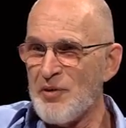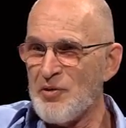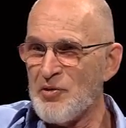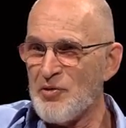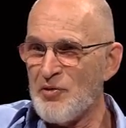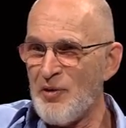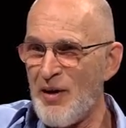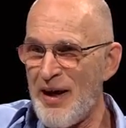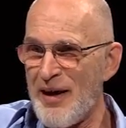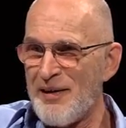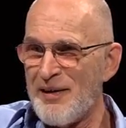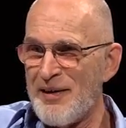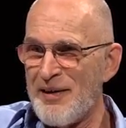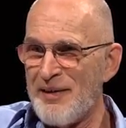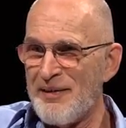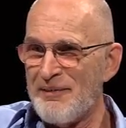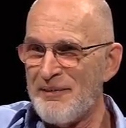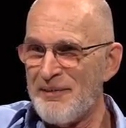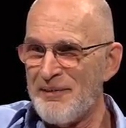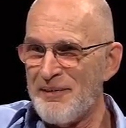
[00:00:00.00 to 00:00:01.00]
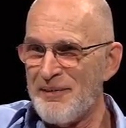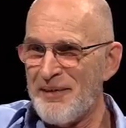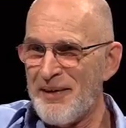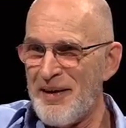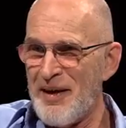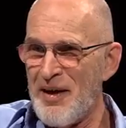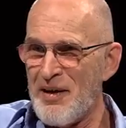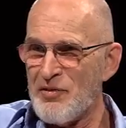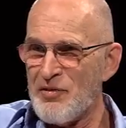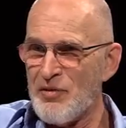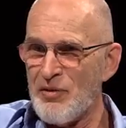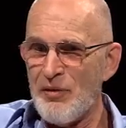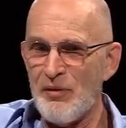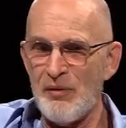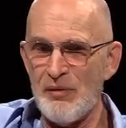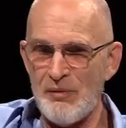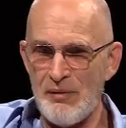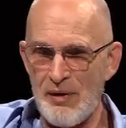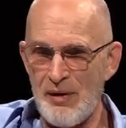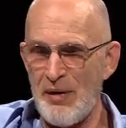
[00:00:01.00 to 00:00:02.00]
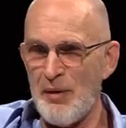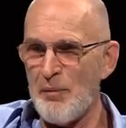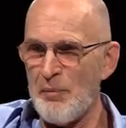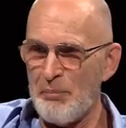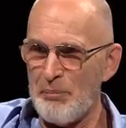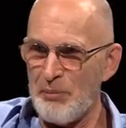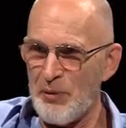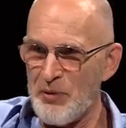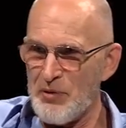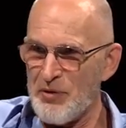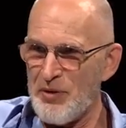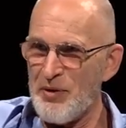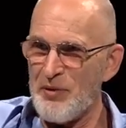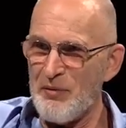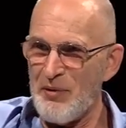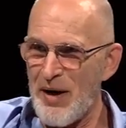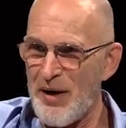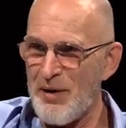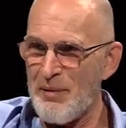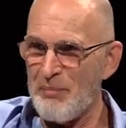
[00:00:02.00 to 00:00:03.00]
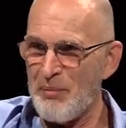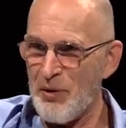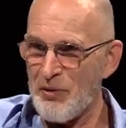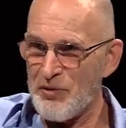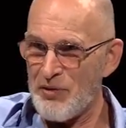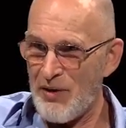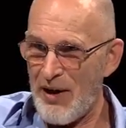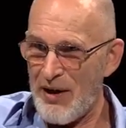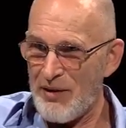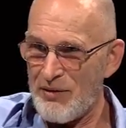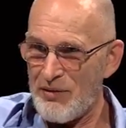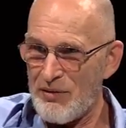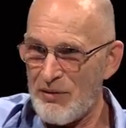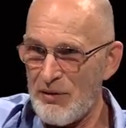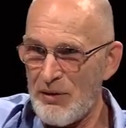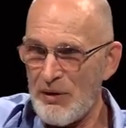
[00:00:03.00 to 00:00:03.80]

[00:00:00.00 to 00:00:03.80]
straddling the console. A person can ride on both sides.